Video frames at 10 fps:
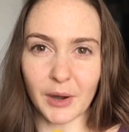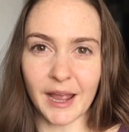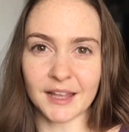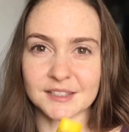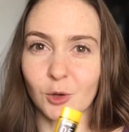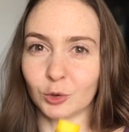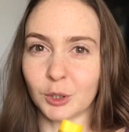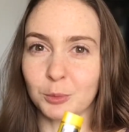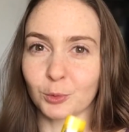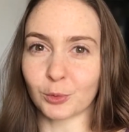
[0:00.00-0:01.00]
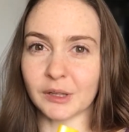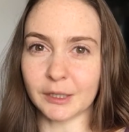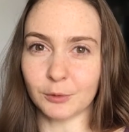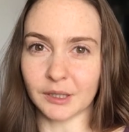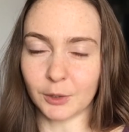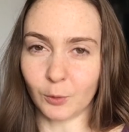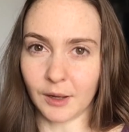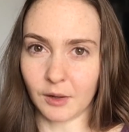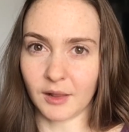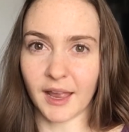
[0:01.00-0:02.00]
brands hold up really, really well.